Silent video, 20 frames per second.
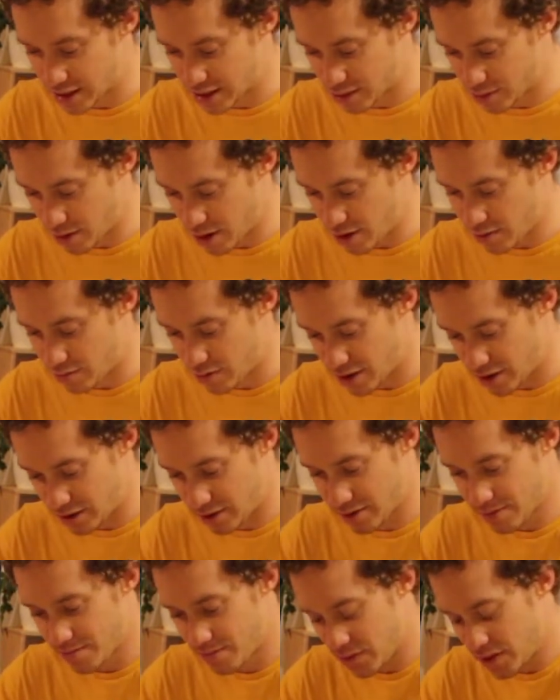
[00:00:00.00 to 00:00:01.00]
that's what I
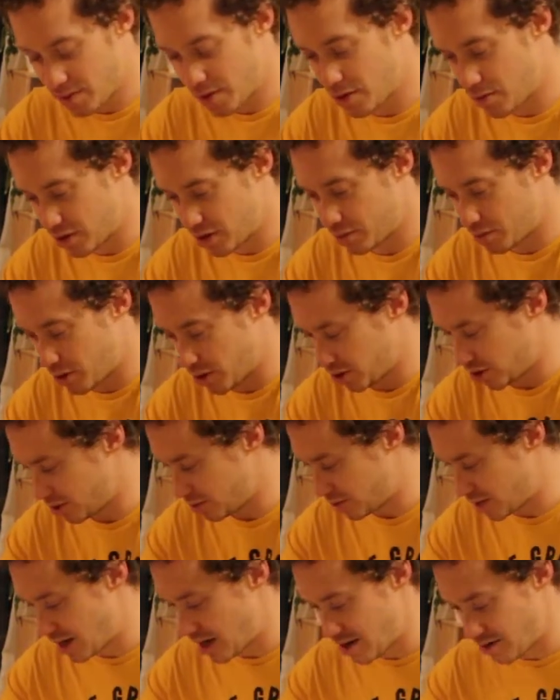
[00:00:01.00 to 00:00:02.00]
find. You might want to push
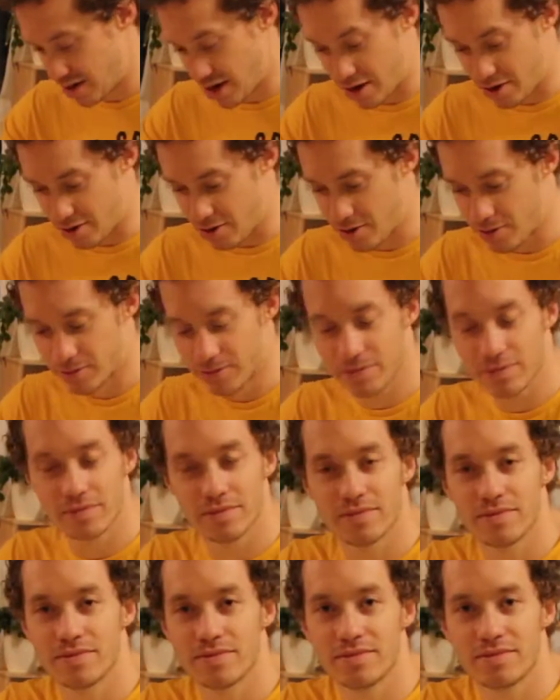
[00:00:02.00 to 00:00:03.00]
them down, I don't know.
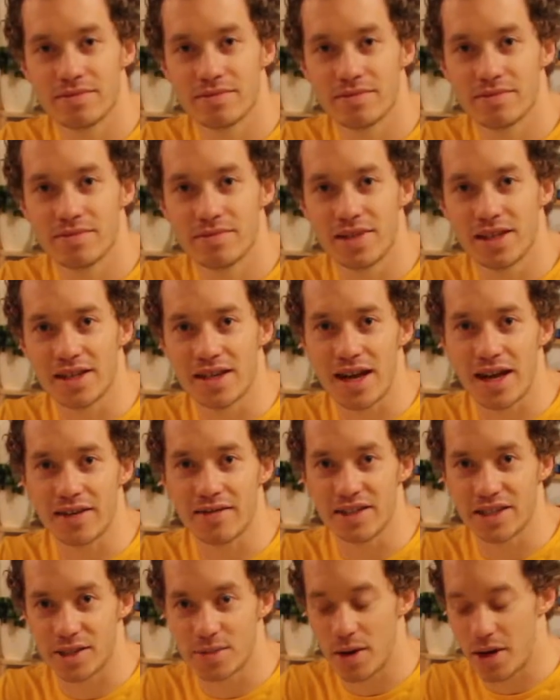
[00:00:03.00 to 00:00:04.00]
You can kind
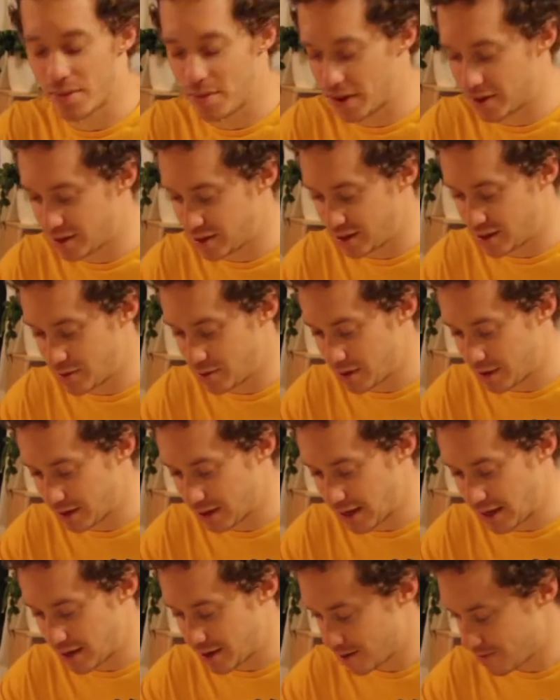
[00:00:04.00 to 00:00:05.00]
of experiment and see what you
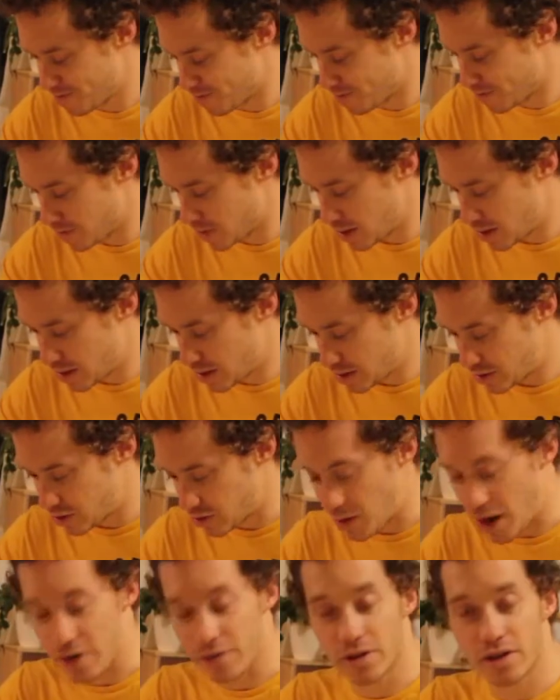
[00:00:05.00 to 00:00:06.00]
like.
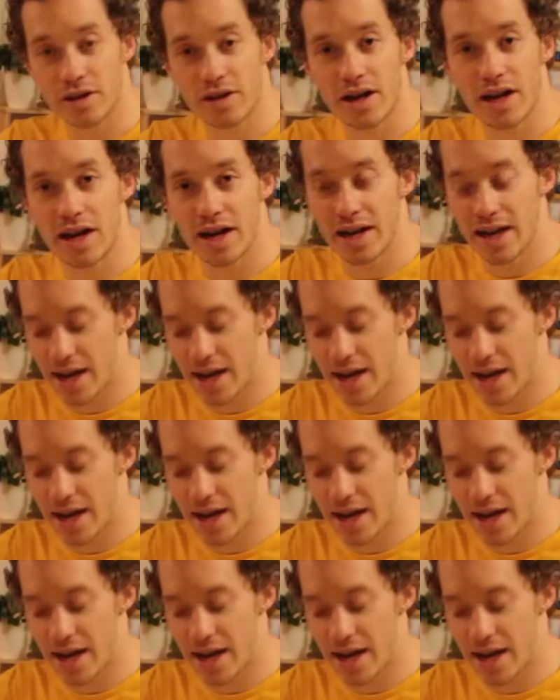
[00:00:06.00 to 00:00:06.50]
So after I